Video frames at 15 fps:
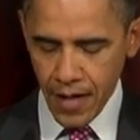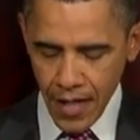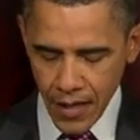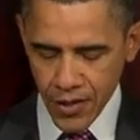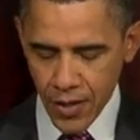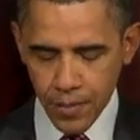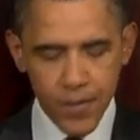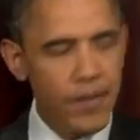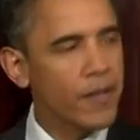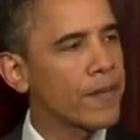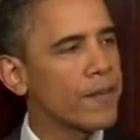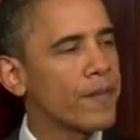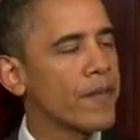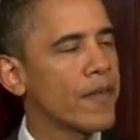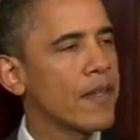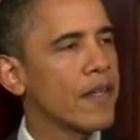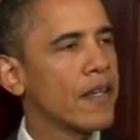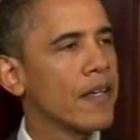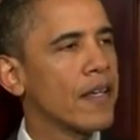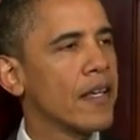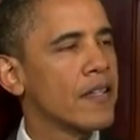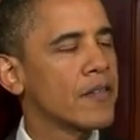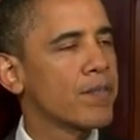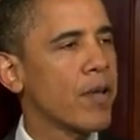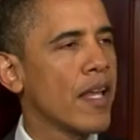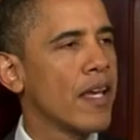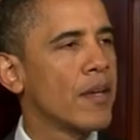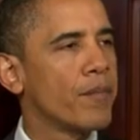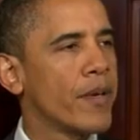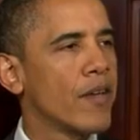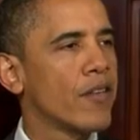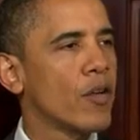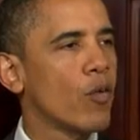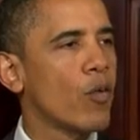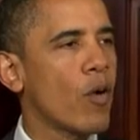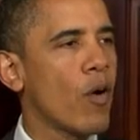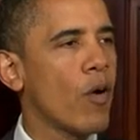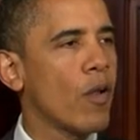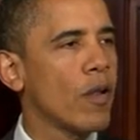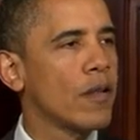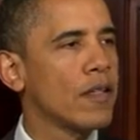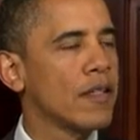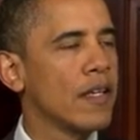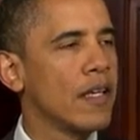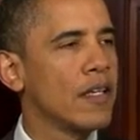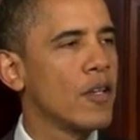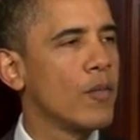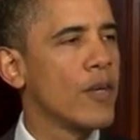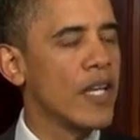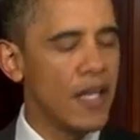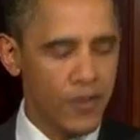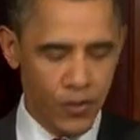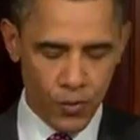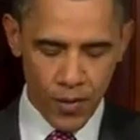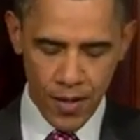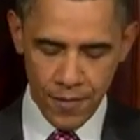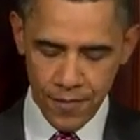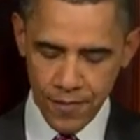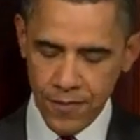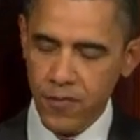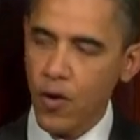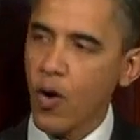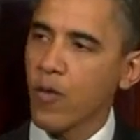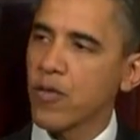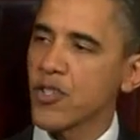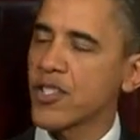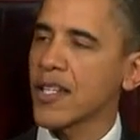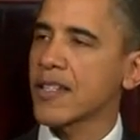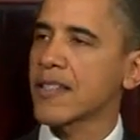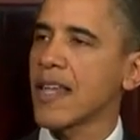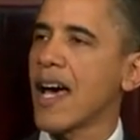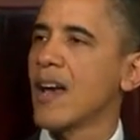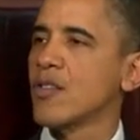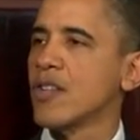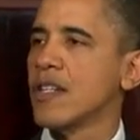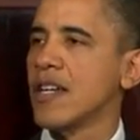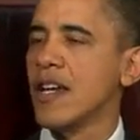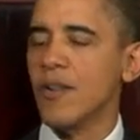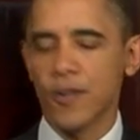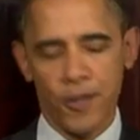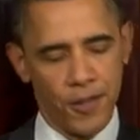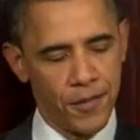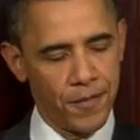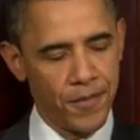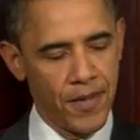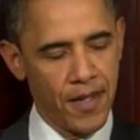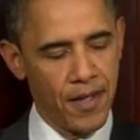Egypt has played a pivotal role in human history for over 6,000 years.